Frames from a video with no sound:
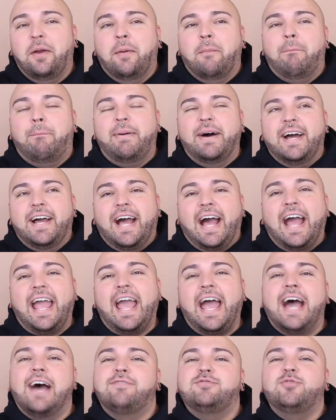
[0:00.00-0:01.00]
But I
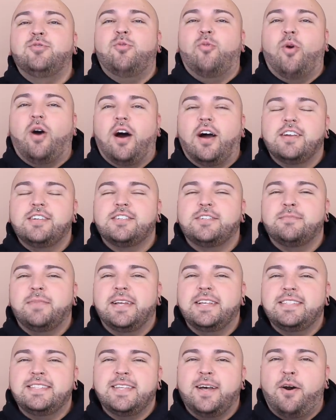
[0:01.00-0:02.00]
have to wash
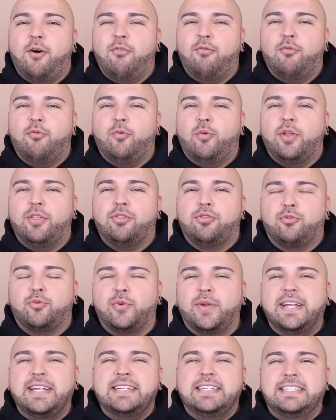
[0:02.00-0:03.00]
myself with
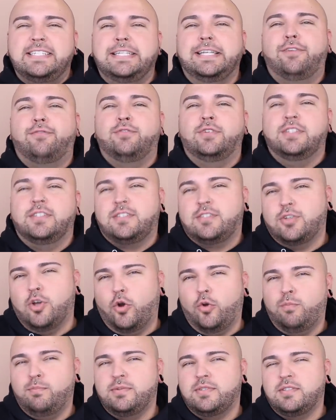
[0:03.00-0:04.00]
three different
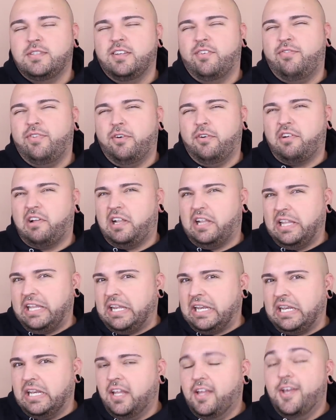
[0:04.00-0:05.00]
soaps to feel
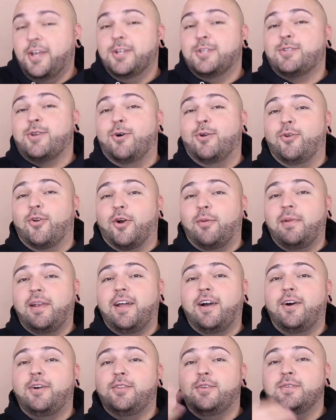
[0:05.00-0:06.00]
clean. So normally
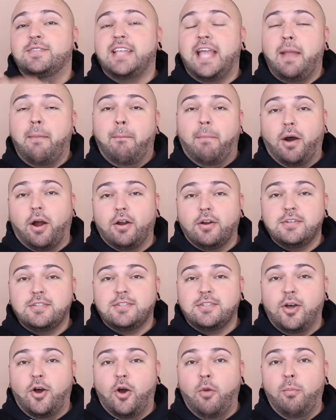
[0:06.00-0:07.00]
I'll use a bar
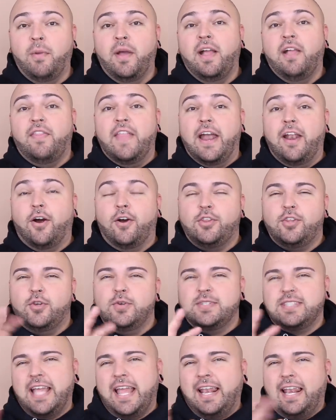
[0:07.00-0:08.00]
soap, then I'll
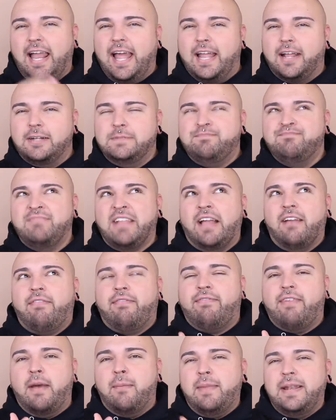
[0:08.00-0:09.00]
use a like
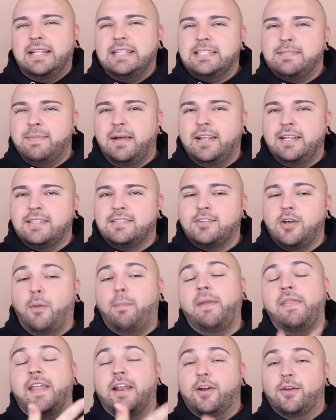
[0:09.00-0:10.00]
feminine smelling
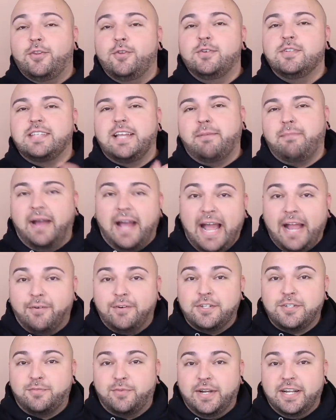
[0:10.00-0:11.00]
soap and then I'll use like my
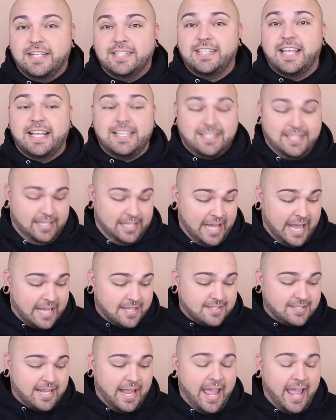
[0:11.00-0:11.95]
Irish Springs as the last.